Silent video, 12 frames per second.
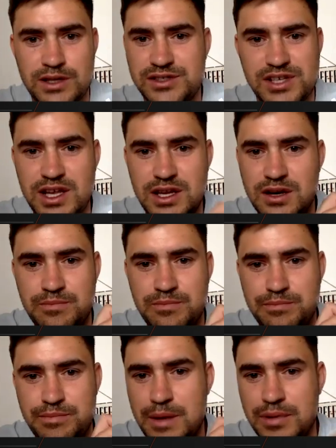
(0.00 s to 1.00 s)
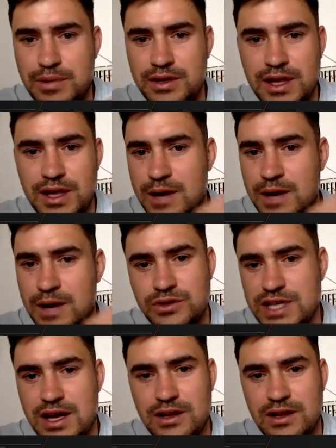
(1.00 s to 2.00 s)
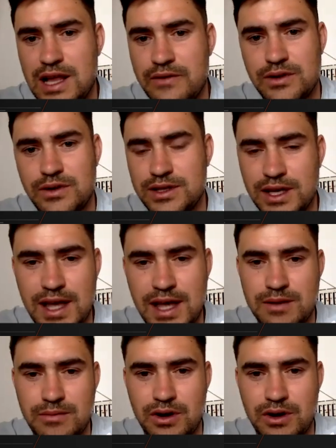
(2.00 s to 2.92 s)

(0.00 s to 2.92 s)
the senior people in the academy or down a level at the academy